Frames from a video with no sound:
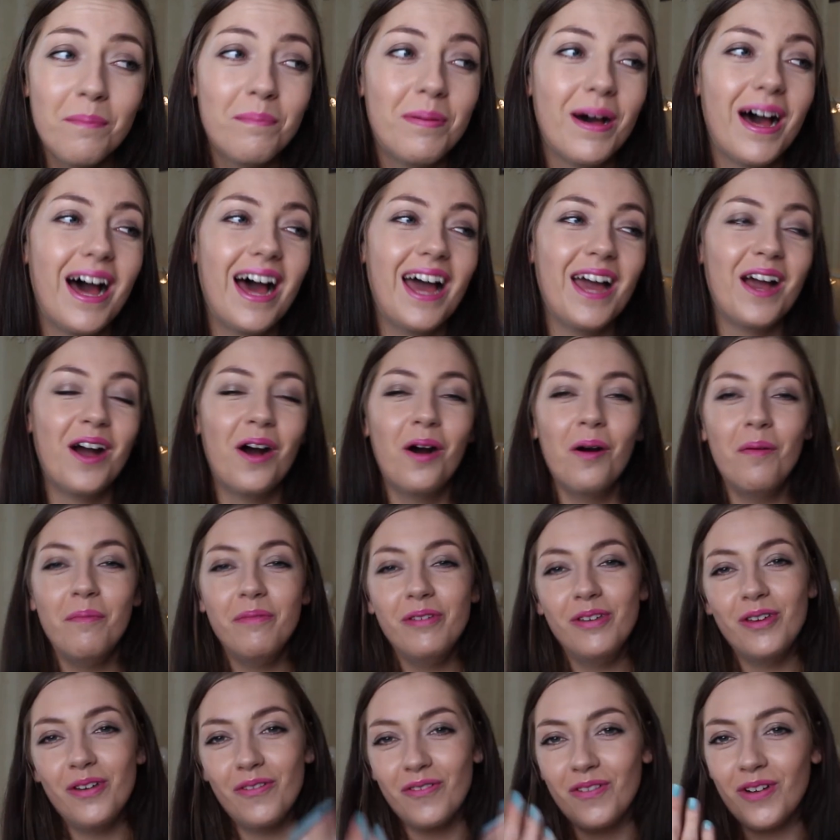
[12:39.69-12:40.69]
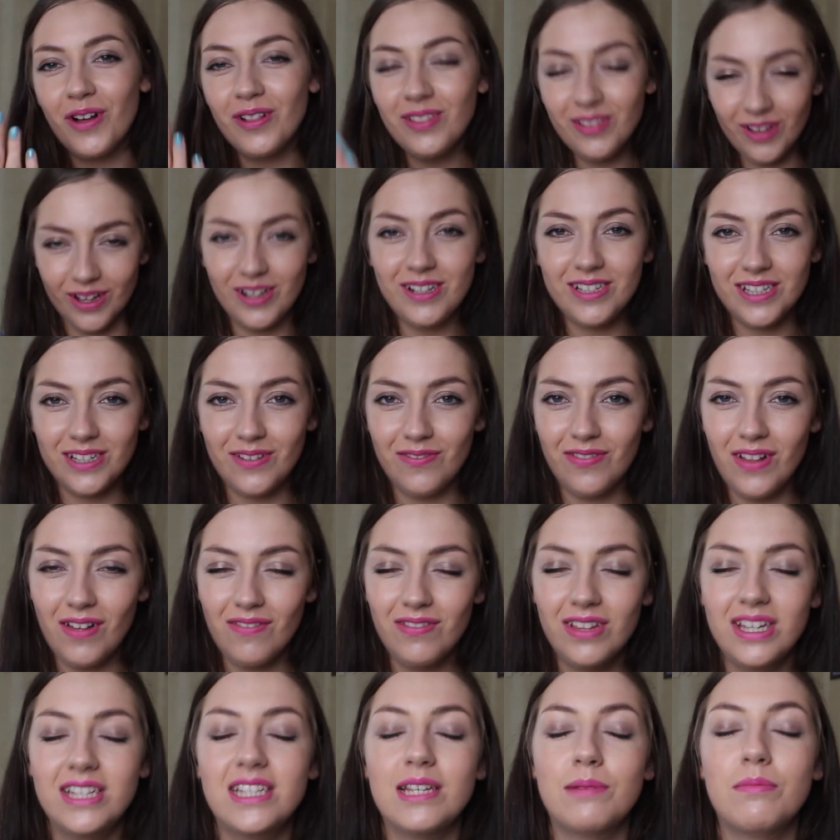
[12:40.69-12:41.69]
but I hope you have got lots of
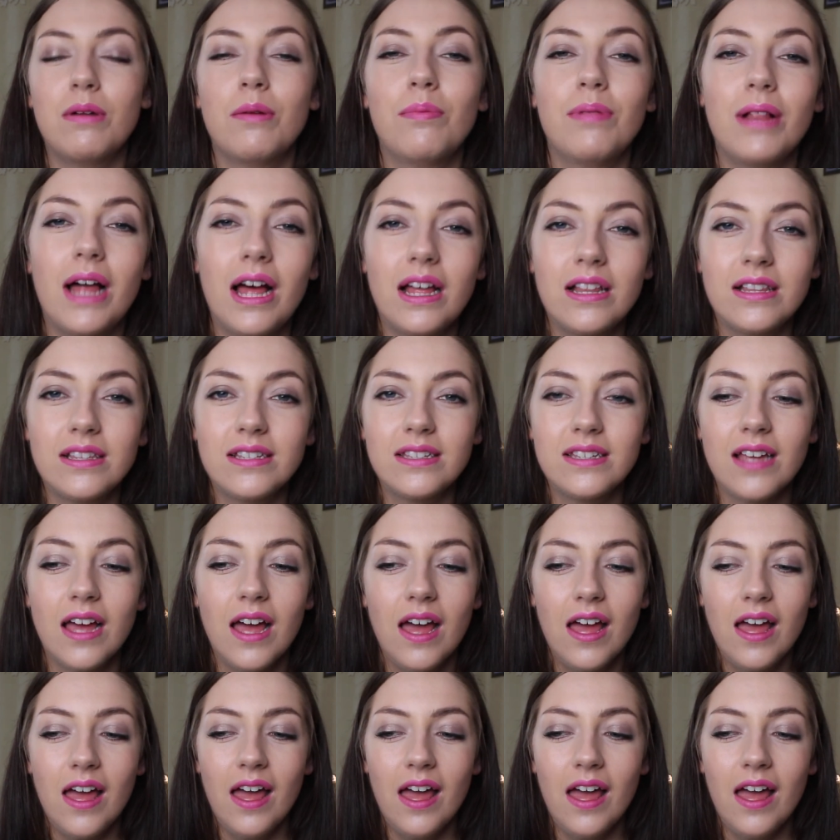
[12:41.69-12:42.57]
lovely summer plans.